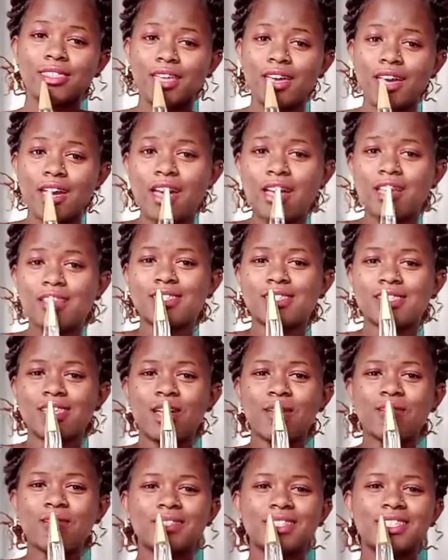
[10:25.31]
there
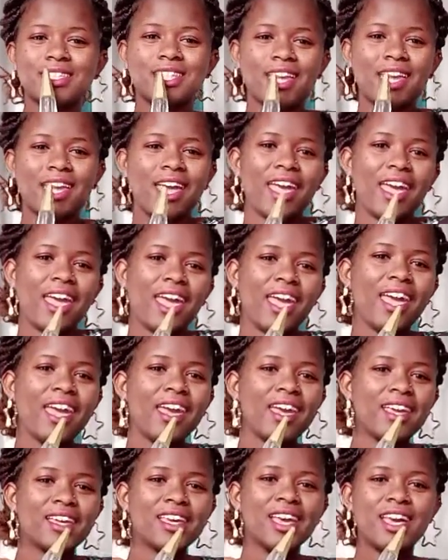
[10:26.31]

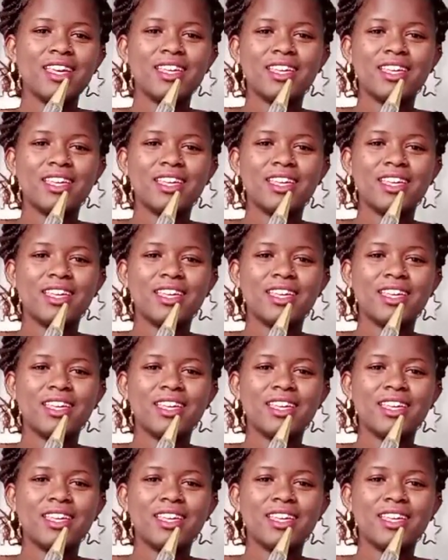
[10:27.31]
someday.